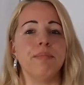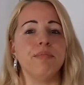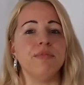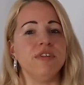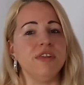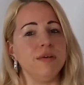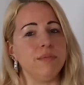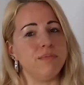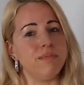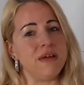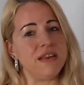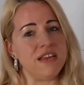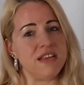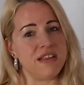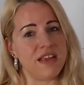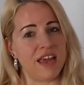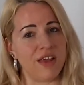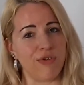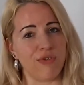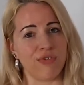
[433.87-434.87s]
deep
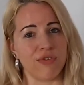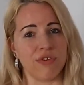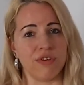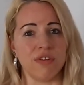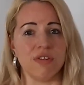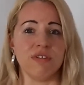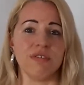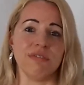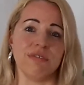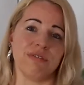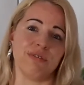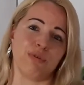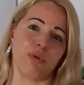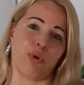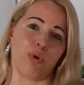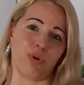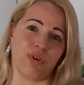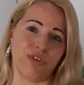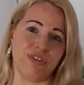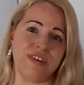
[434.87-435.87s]
meditations
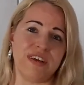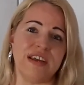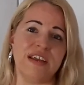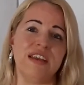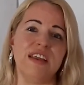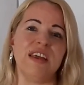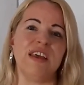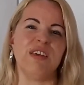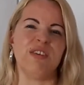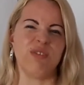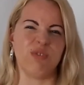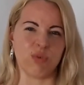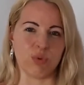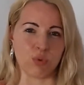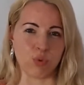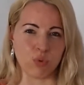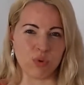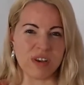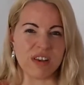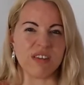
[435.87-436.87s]
or other techniques to
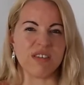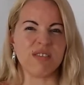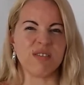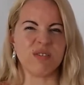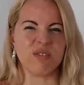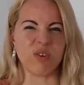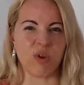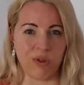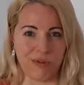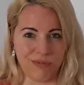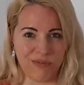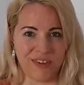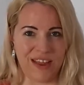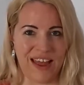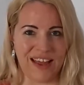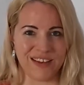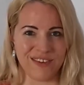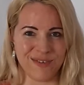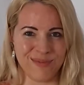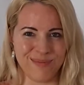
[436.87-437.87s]
really solve
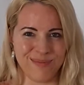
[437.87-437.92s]
that.